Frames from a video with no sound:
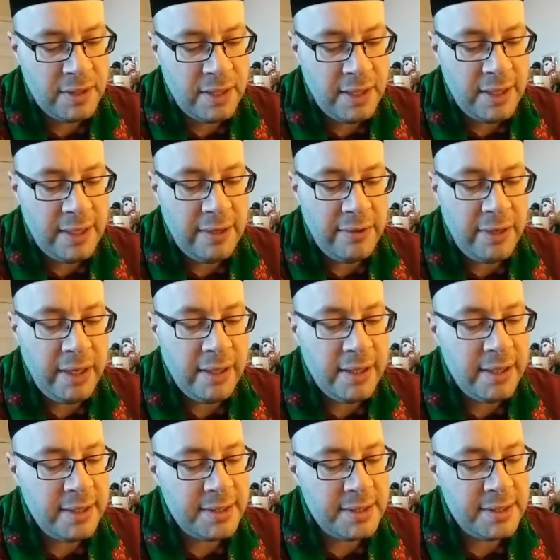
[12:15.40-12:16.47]

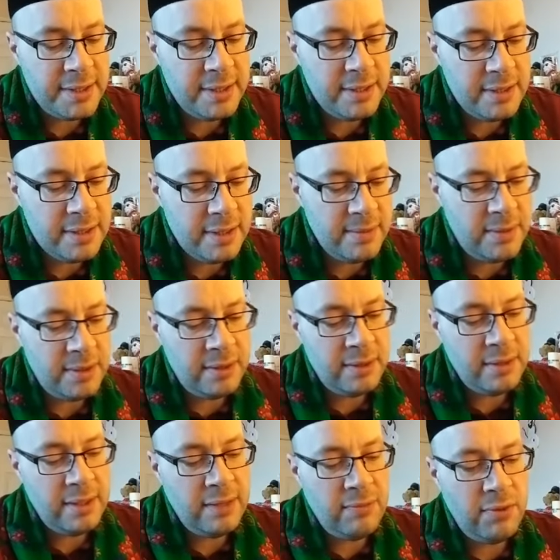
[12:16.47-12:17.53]
Heraclius then summoned
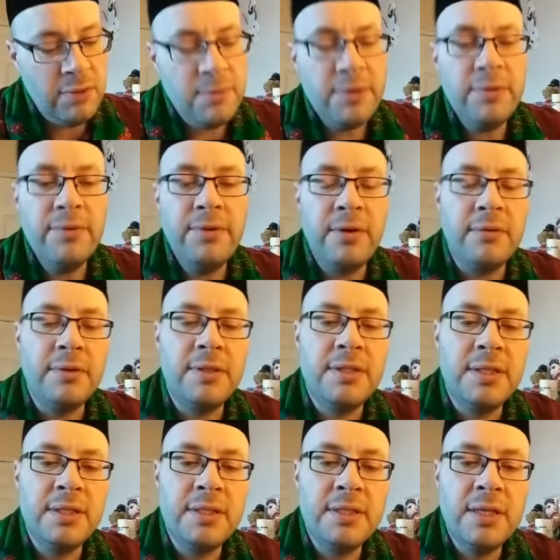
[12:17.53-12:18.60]
the Roman
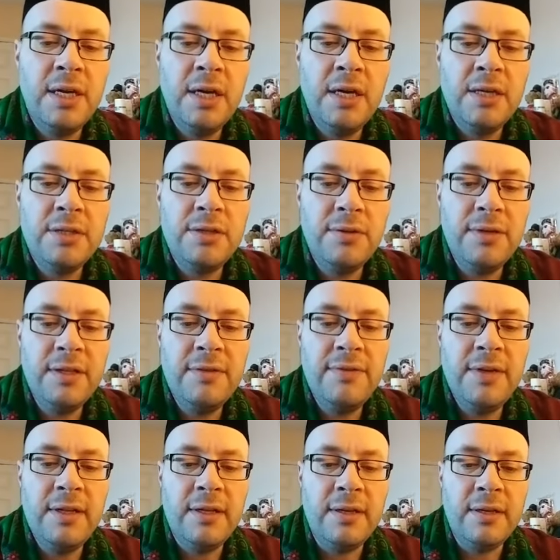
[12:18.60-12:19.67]
authorities to his
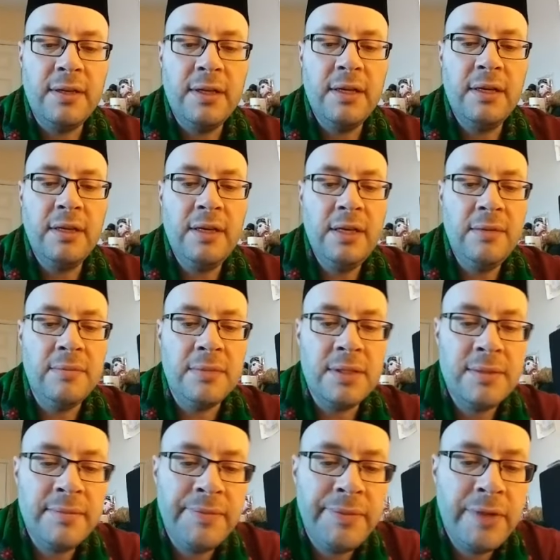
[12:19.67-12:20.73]
villa in
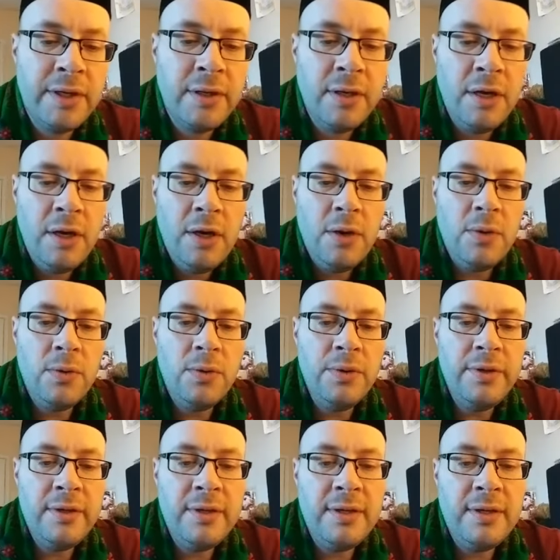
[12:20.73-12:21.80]
Homs,
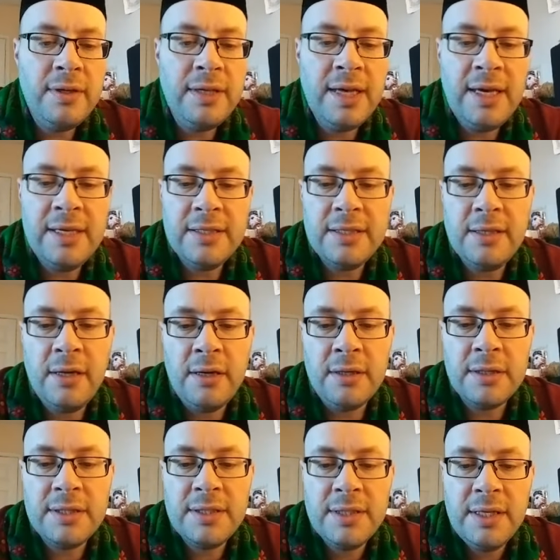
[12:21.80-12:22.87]
ordered the gates
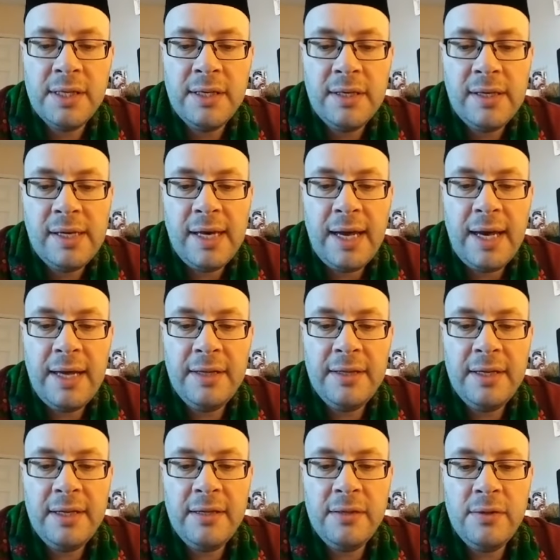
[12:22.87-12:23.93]
locked, and
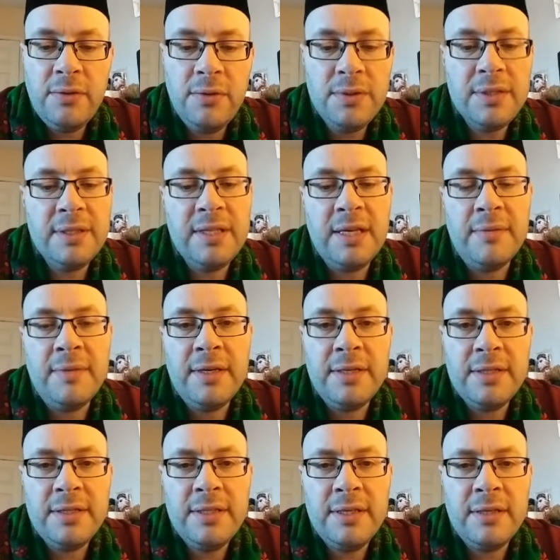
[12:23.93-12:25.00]
then looked at them and
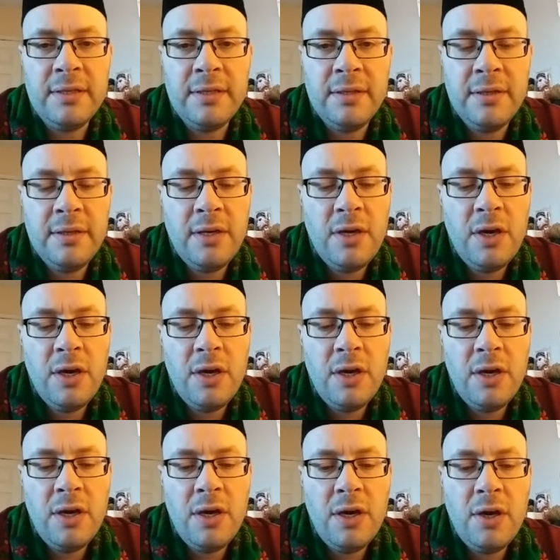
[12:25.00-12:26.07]
said,
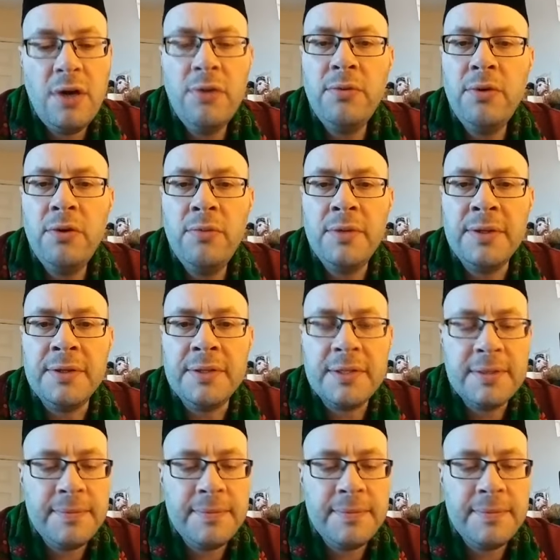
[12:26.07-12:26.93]
"O Romans,